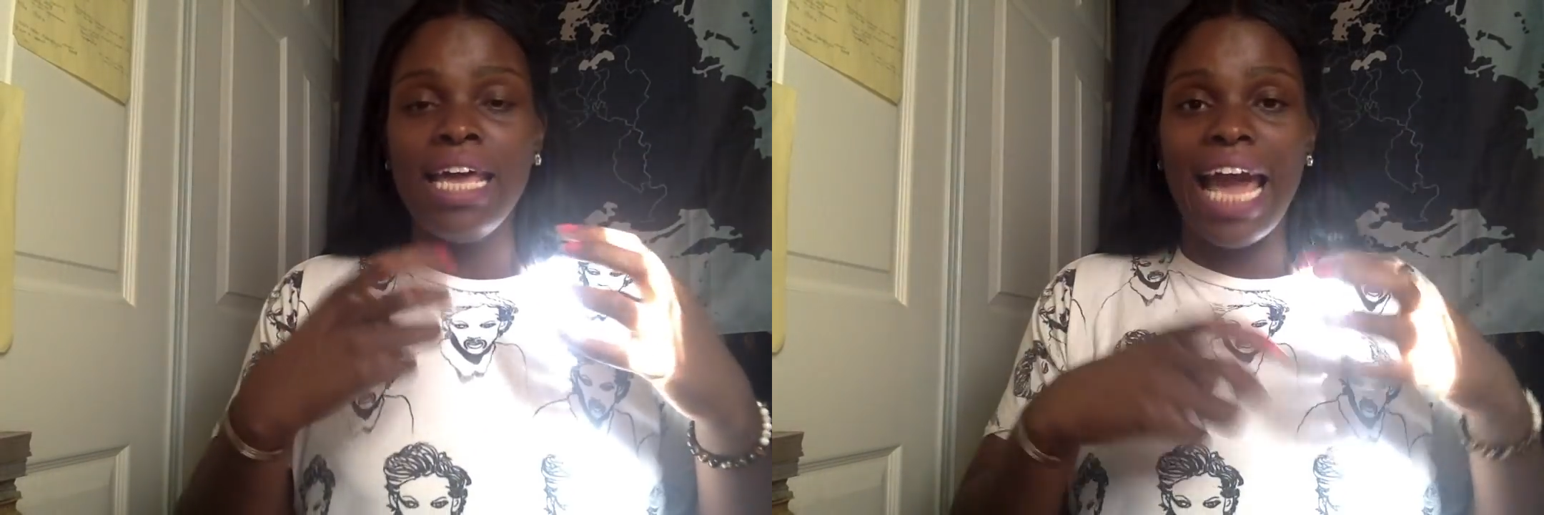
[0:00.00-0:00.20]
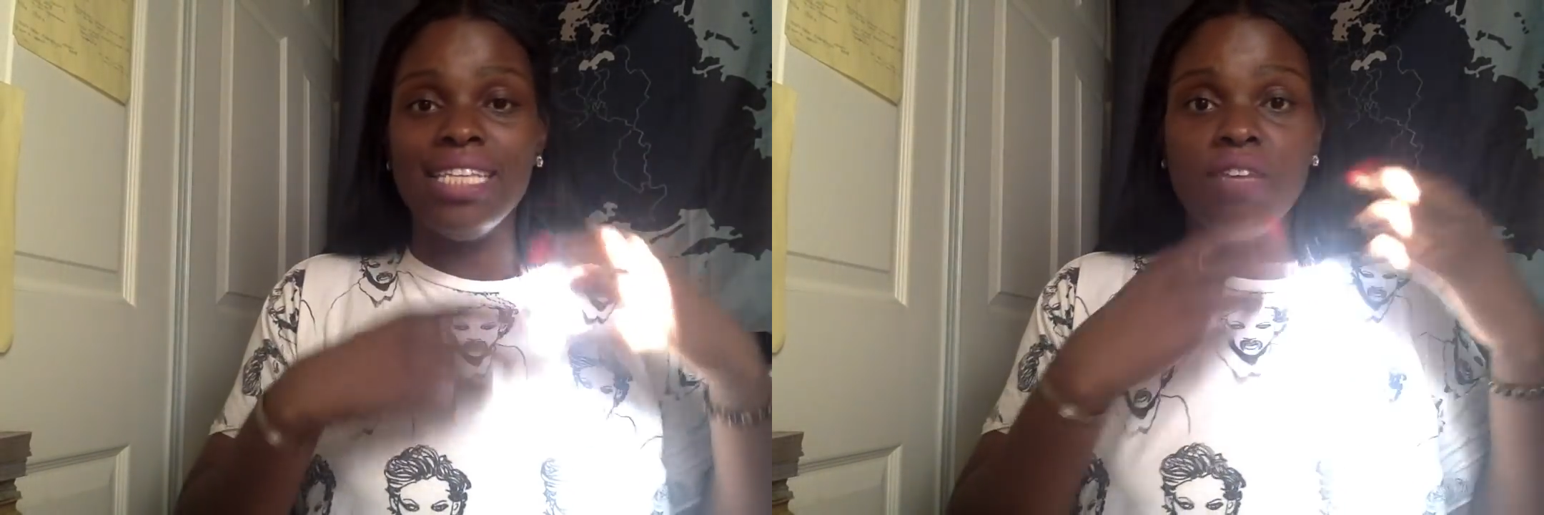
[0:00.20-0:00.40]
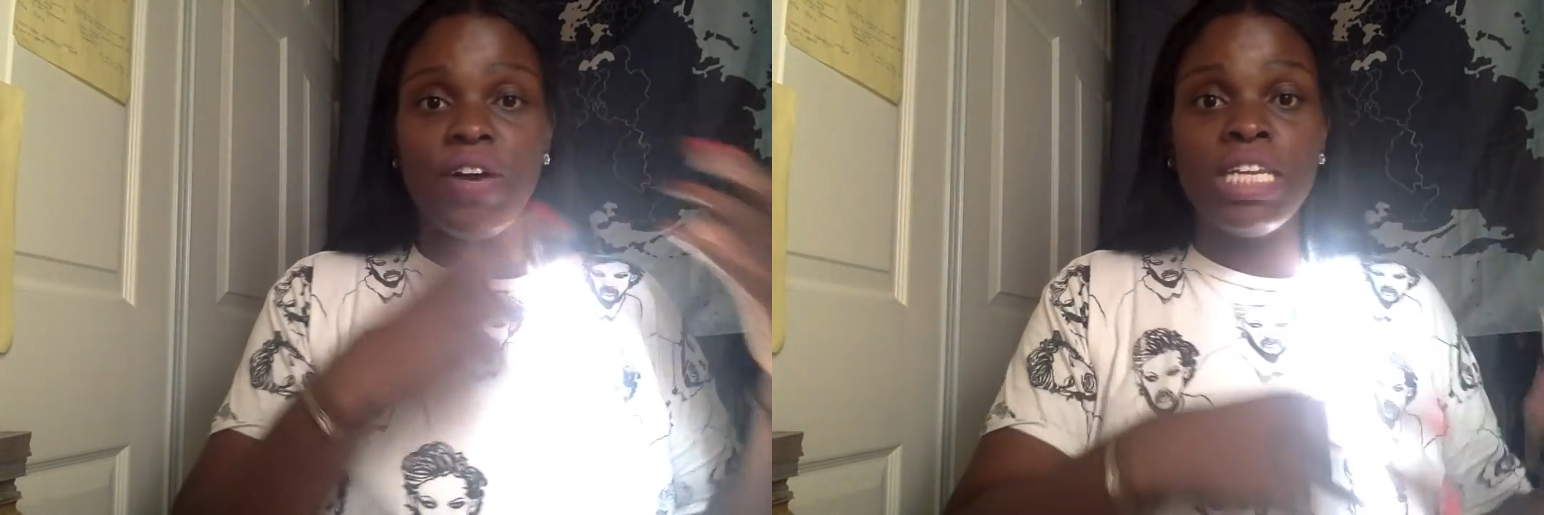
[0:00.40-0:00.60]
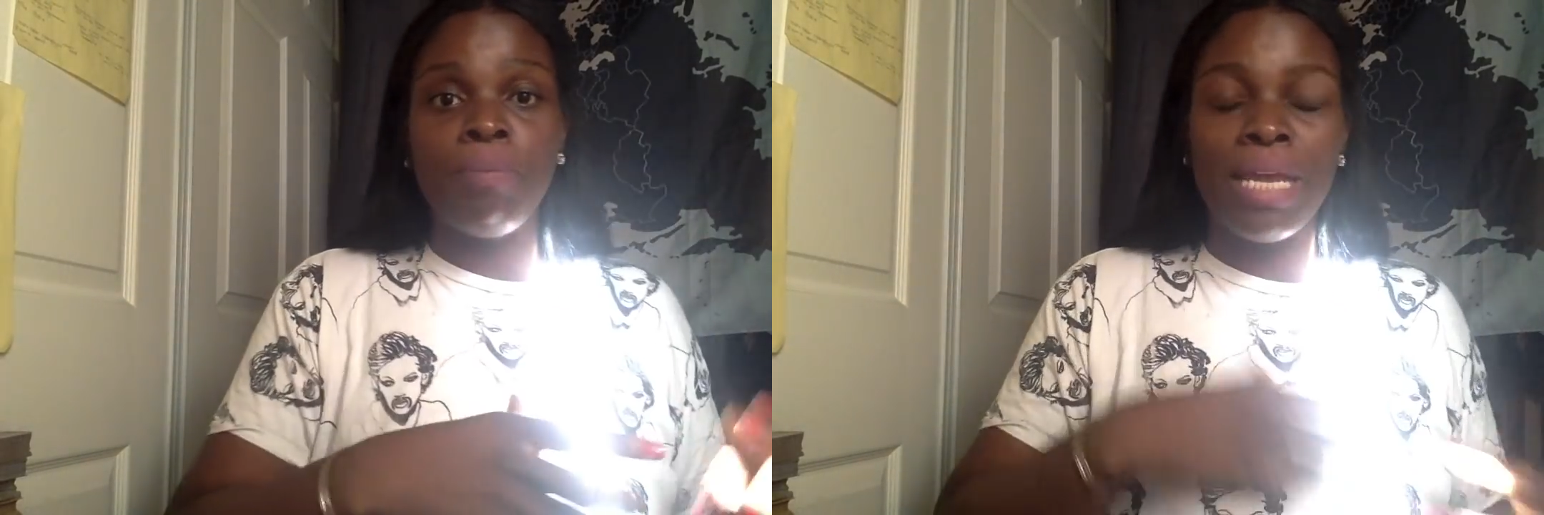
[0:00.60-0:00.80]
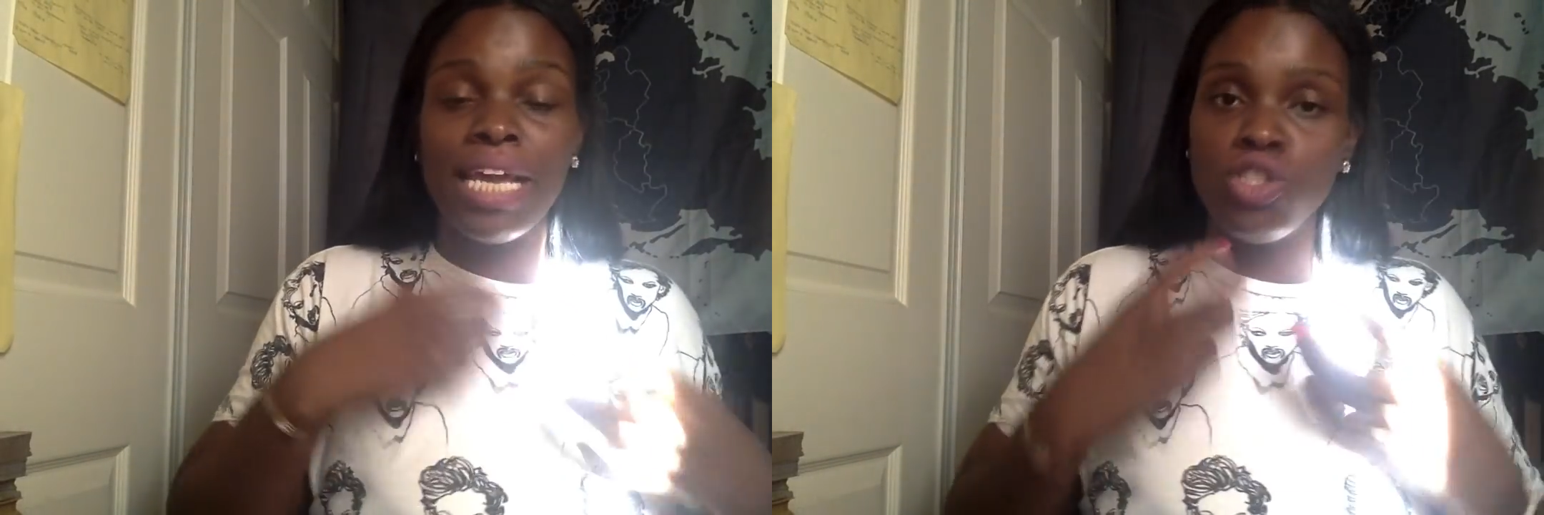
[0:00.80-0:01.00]
and develop
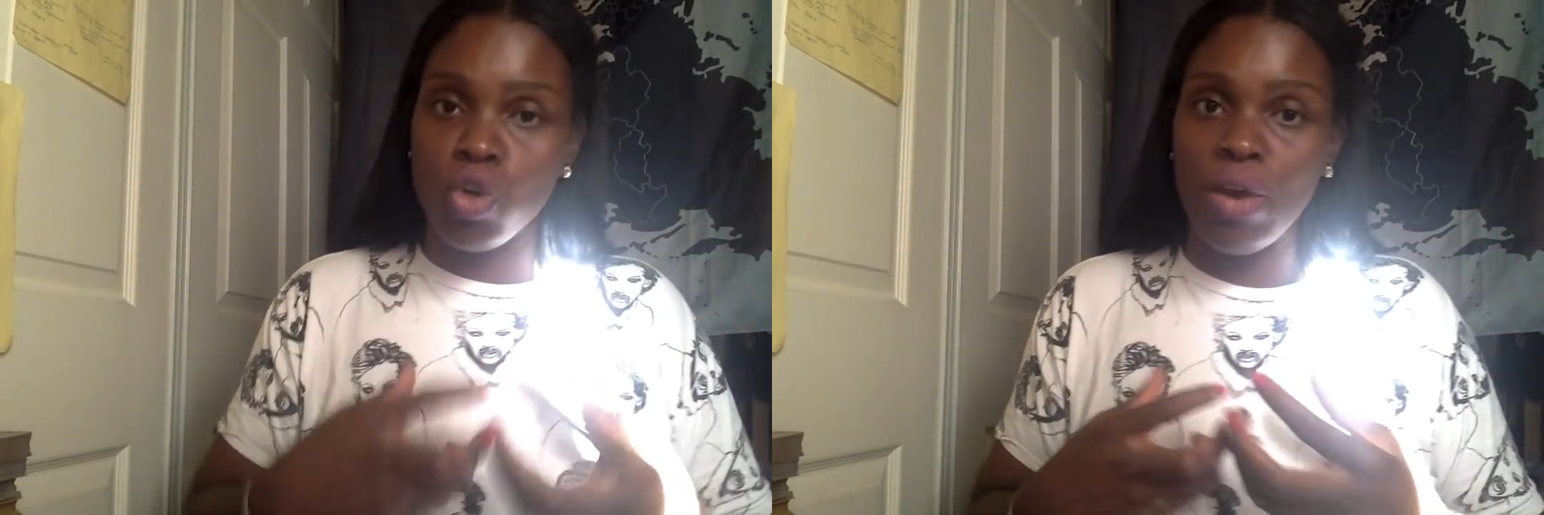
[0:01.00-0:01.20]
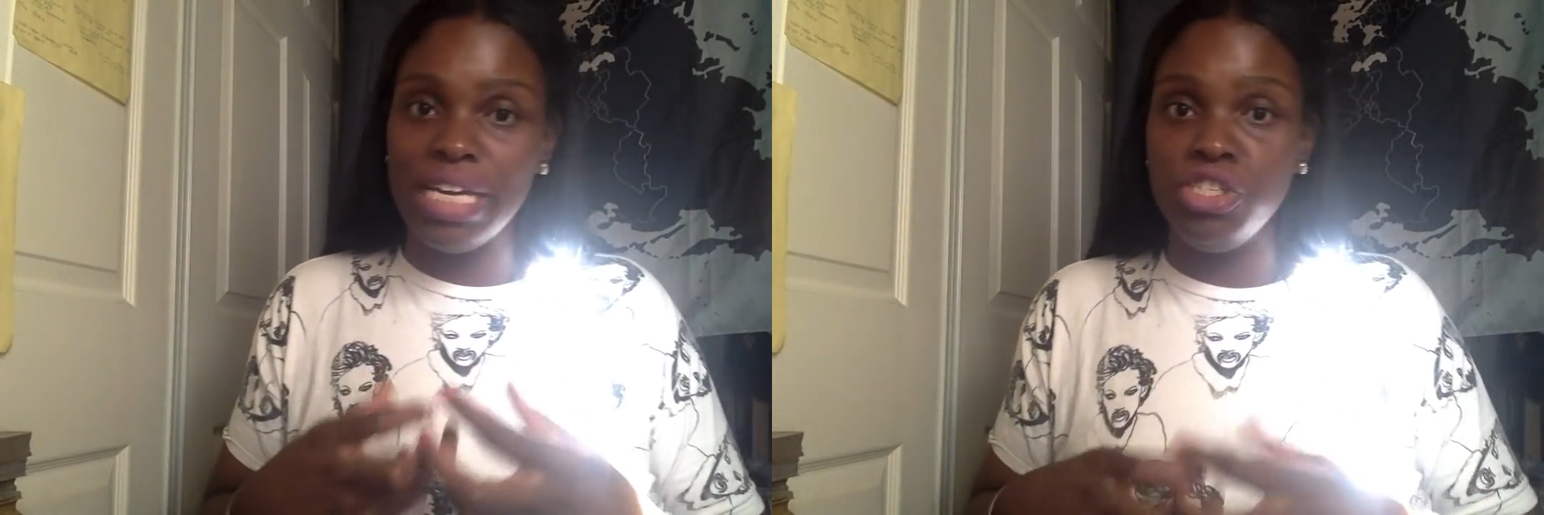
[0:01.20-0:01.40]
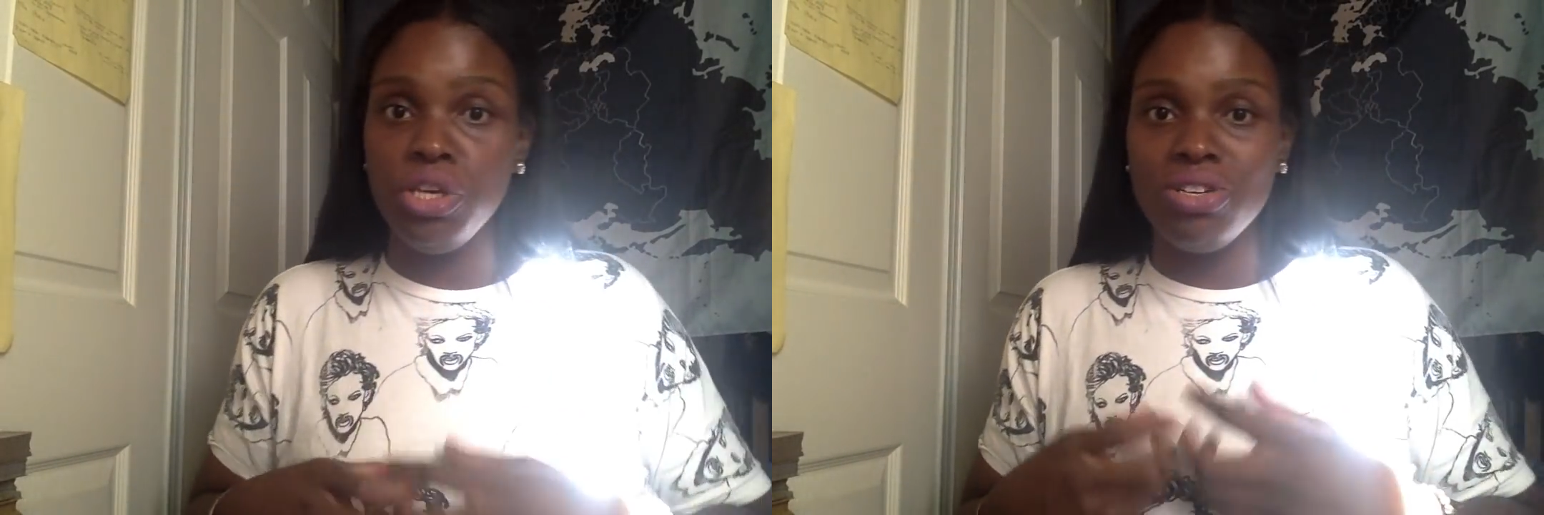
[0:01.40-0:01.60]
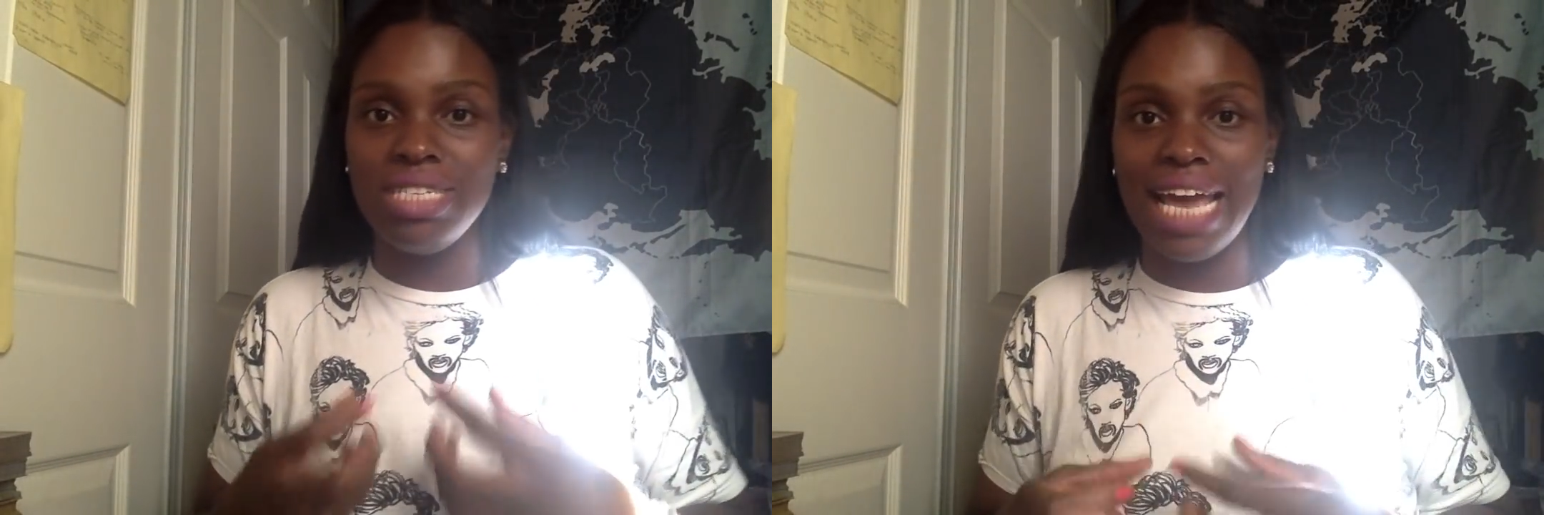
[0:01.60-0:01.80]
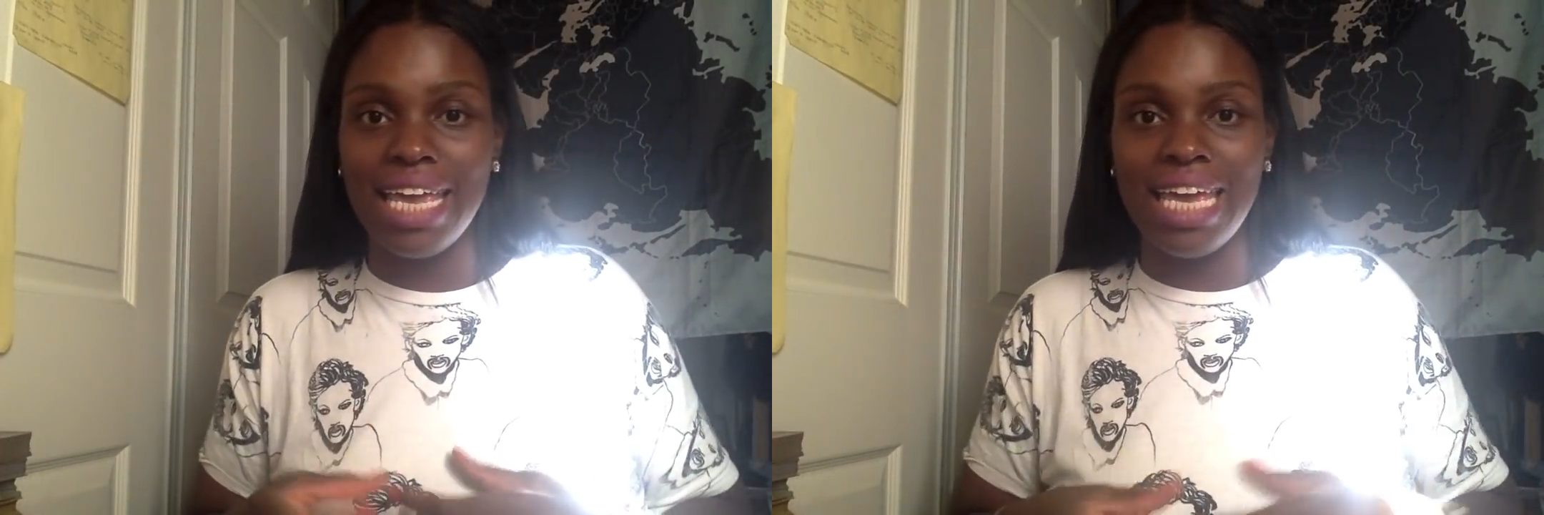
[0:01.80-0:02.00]
and integrate into your
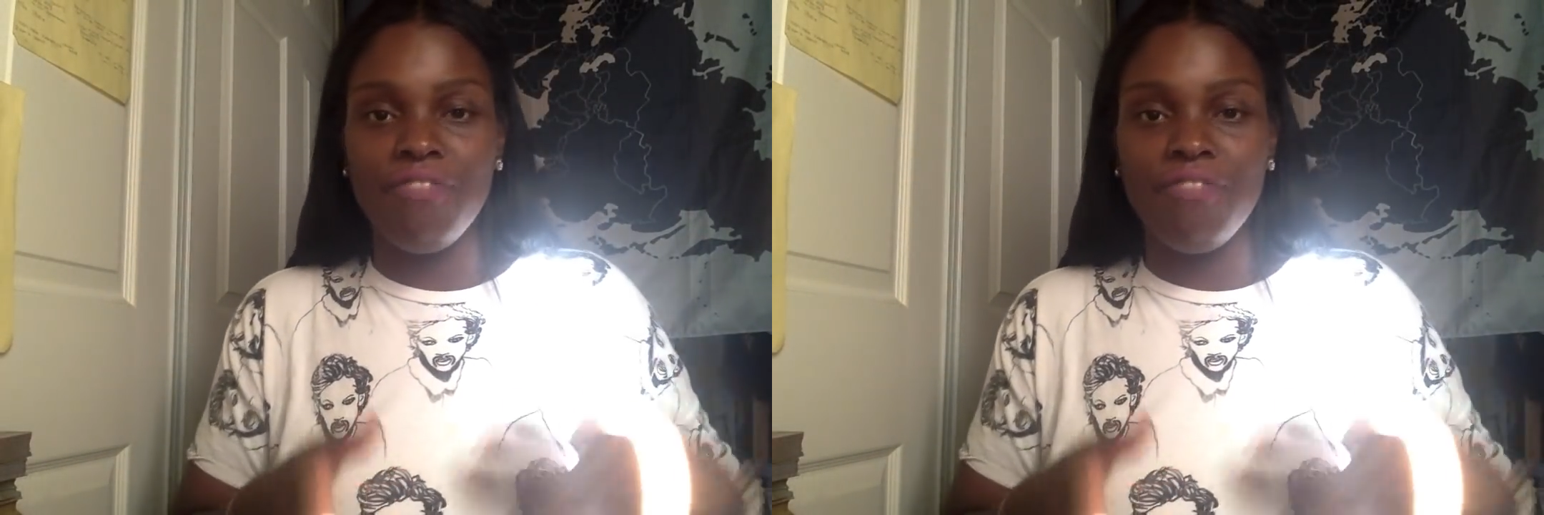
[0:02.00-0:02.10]
psyche